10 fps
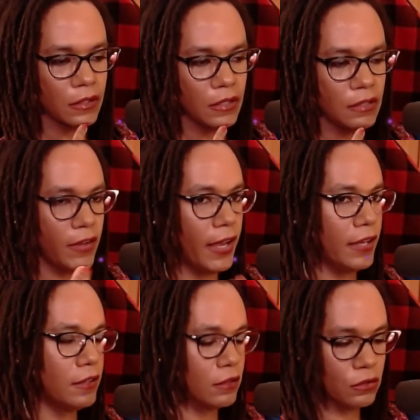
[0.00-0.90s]

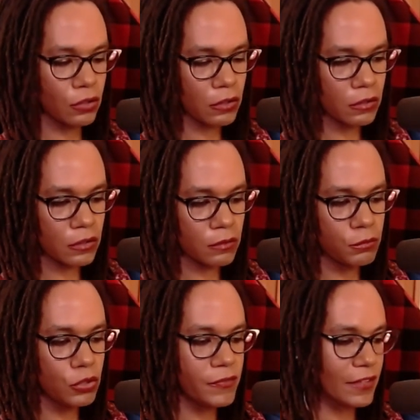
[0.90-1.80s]
evade your
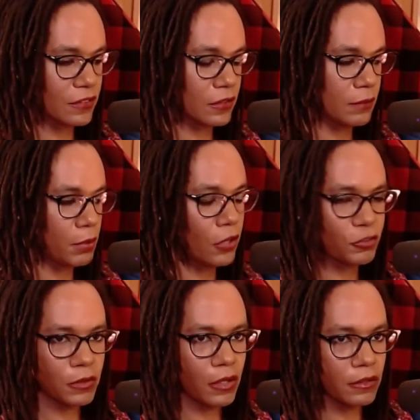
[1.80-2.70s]
move that's
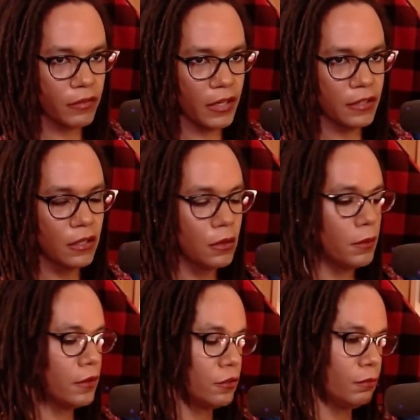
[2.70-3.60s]
punishable on evade
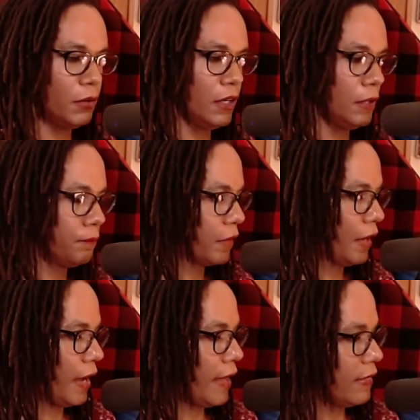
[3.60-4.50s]
with a 2P,
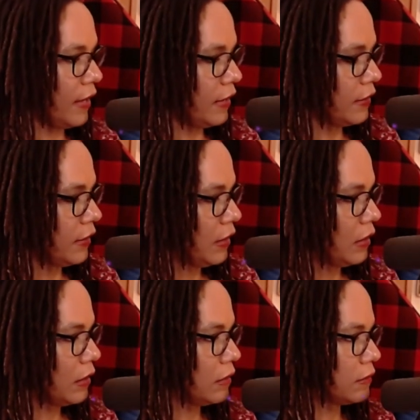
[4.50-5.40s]
and then
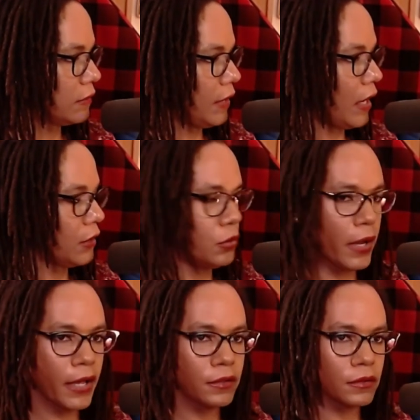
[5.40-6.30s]
see how you
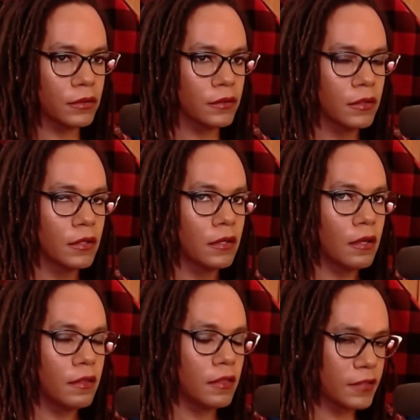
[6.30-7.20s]
handle
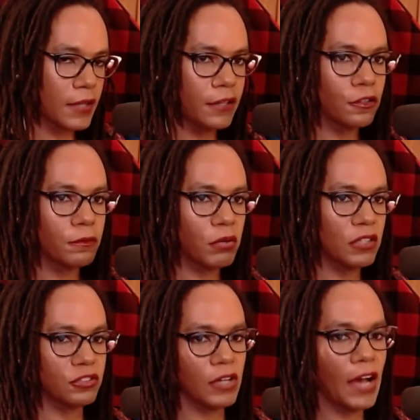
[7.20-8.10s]
the side turn
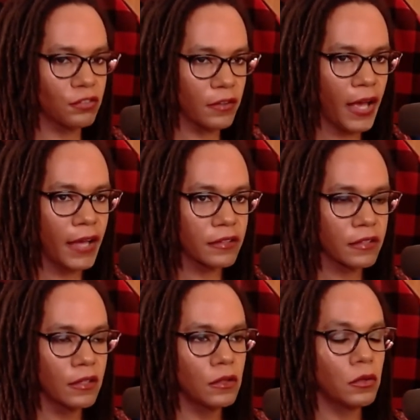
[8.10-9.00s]
pressure after that.
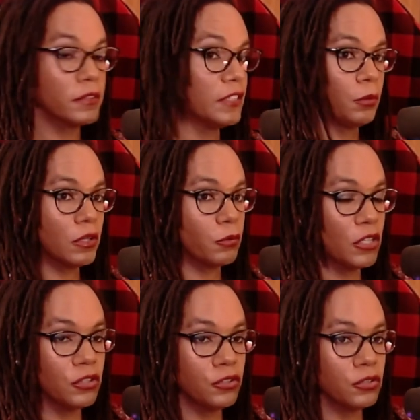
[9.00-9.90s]
Or
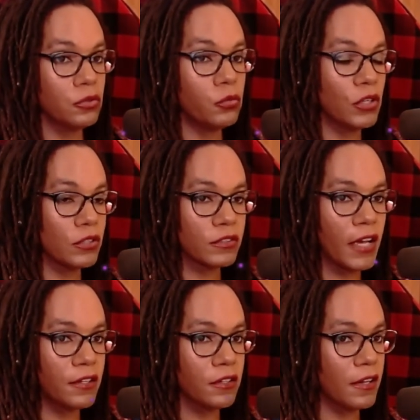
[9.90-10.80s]
what do you do when you're
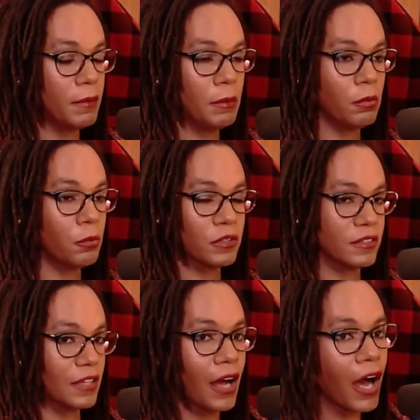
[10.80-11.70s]
side turn, and the people were
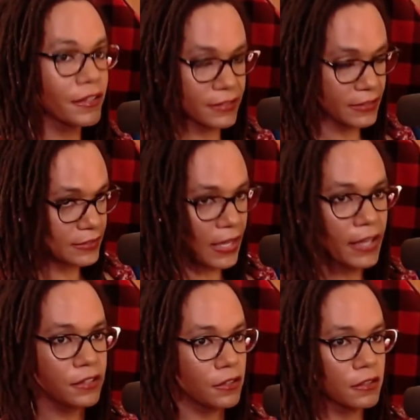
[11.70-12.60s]
just constantly
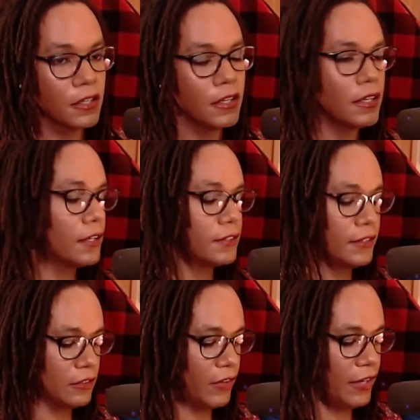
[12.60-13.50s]
side turn because
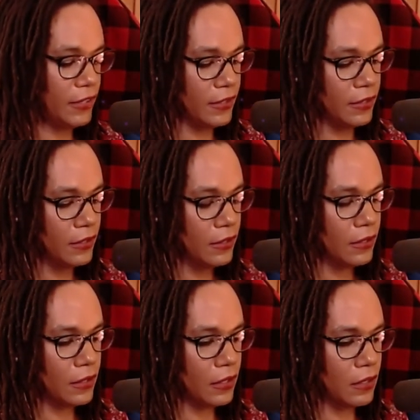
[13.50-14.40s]
he's evading,
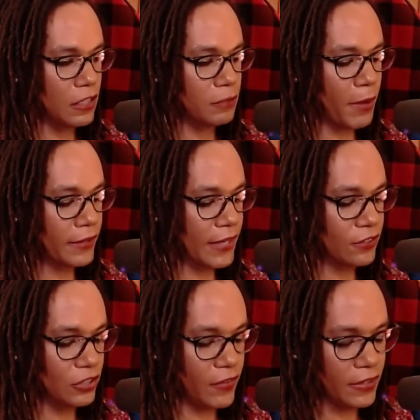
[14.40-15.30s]
he's
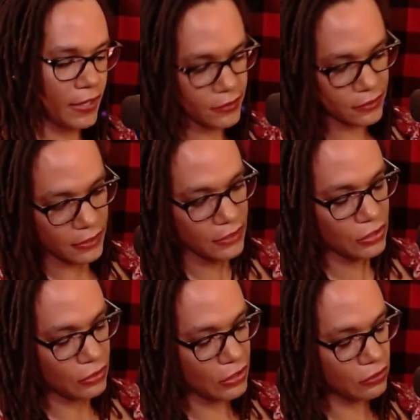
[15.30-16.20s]
backdash evade canceling,
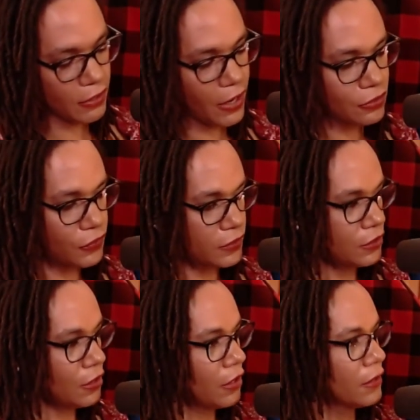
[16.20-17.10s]
he's crouch
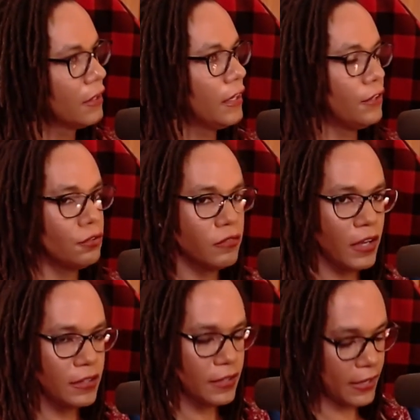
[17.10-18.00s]
fuzzy guard into
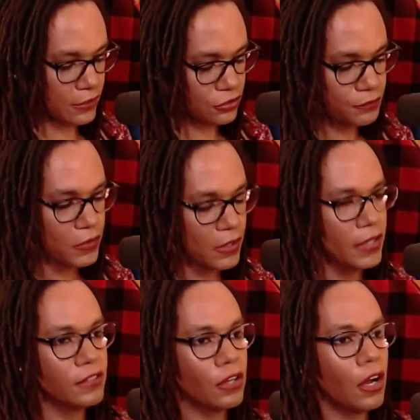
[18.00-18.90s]
evade dash.
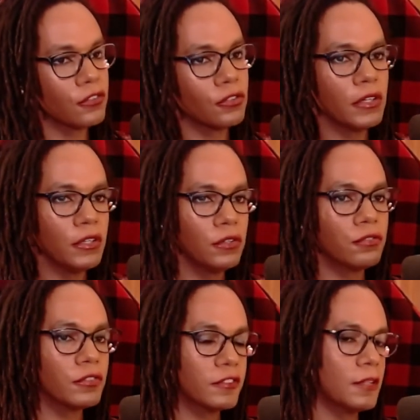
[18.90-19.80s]
He's also in
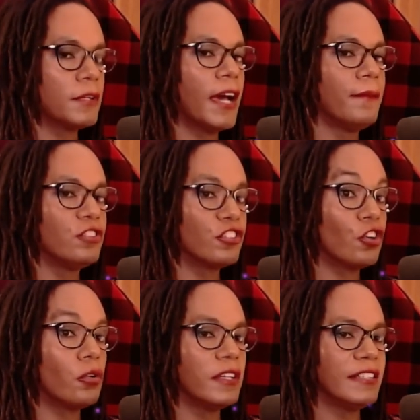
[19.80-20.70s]
neutral, sometimes just
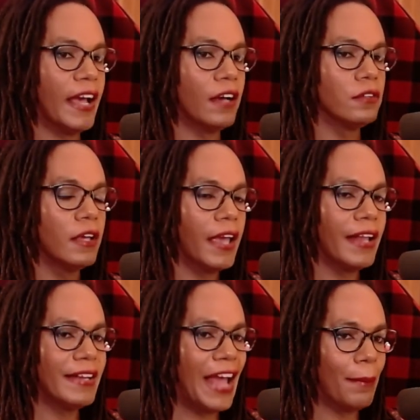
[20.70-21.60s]
holding down
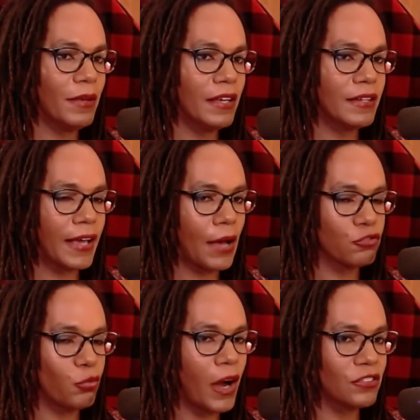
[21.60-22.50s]
and tapping it. Like I
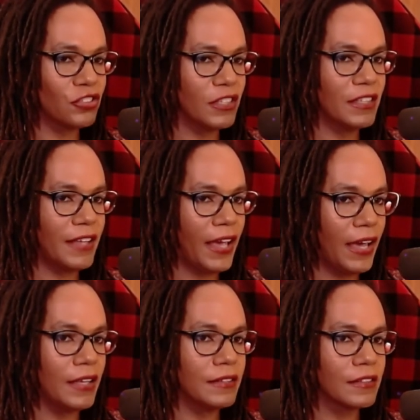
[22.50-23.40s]
was watching his
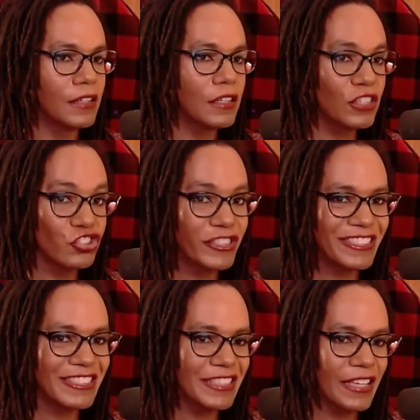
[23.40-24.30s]
hand because you can
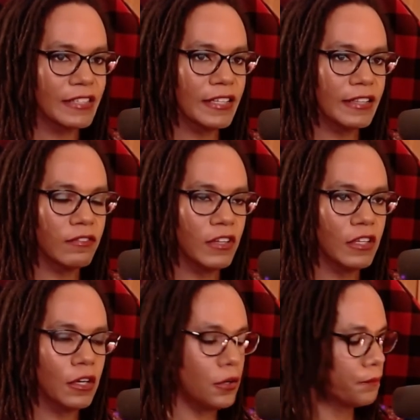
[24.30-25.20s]
see it in the
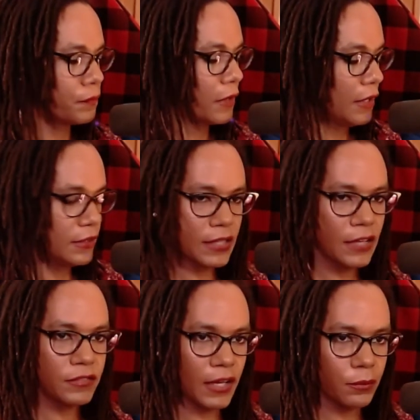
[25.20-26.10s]
video, his
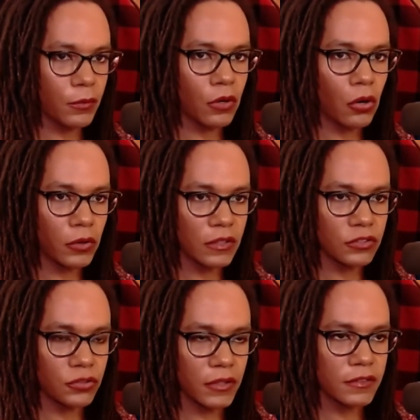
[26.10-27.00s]
left hand holding
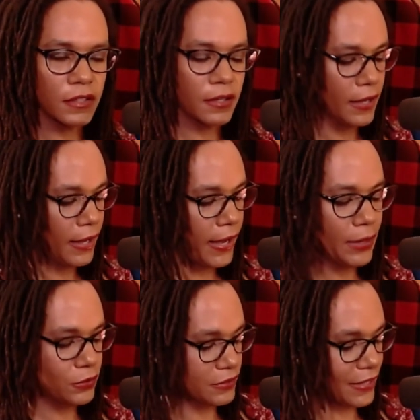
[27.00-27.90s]
the joystick,
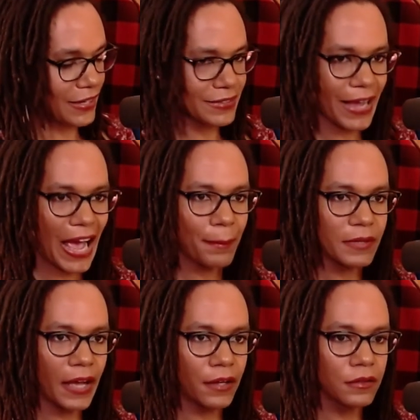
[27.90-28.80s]
and he would just kind of tap
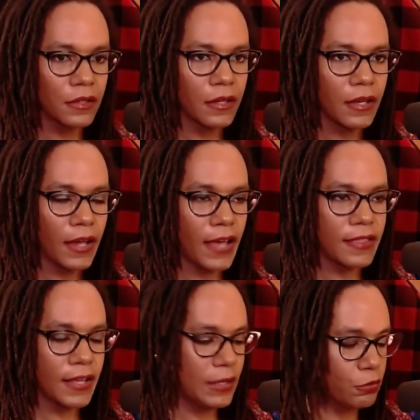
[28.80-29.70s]
down,
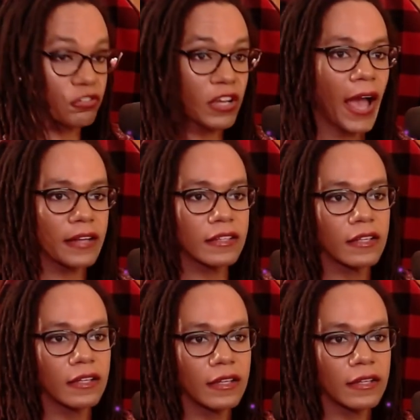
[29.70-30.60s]
and then he would react.
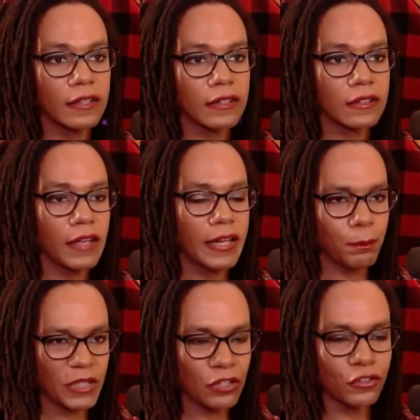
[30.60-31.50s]

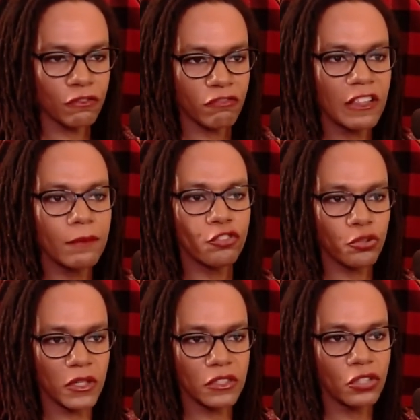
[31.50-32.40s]
But there was a rhythm
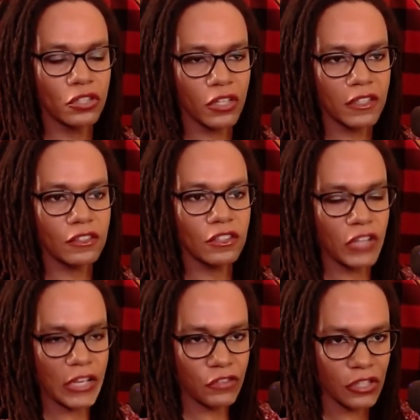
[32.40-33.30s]
to it. You can look at it
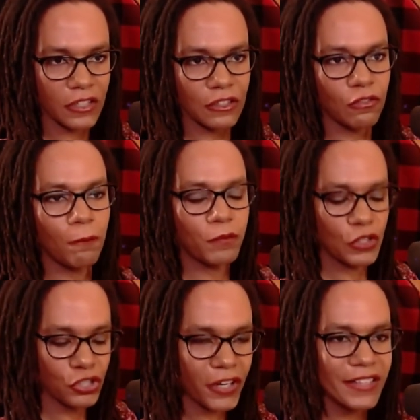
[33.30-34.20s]
if you look
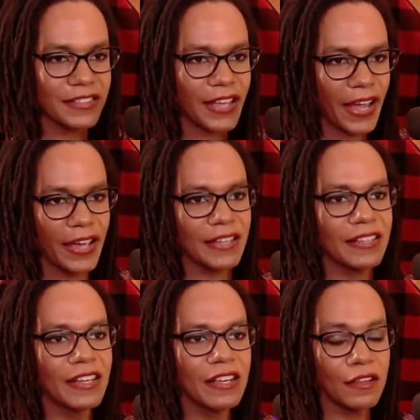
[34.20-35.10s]
at his
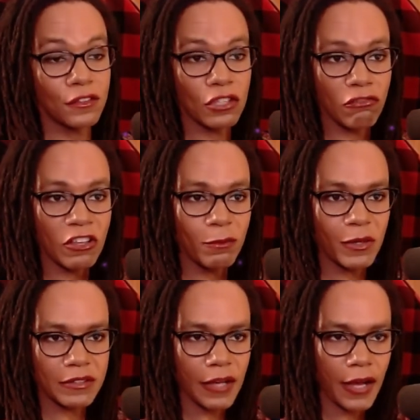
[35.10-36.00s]
hand. There's a
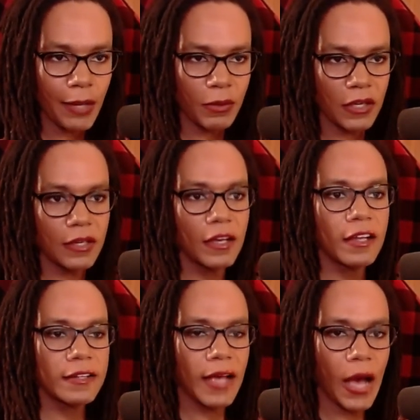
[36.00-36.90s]
rhythmic timing
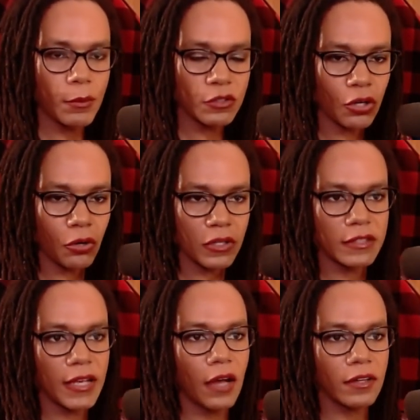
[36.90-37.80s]
to how he's holding
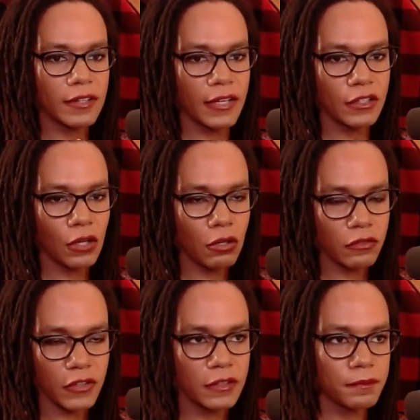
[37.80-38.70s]
down and letting go
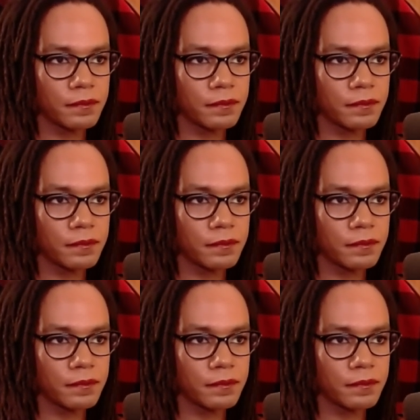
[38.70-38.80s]
of it.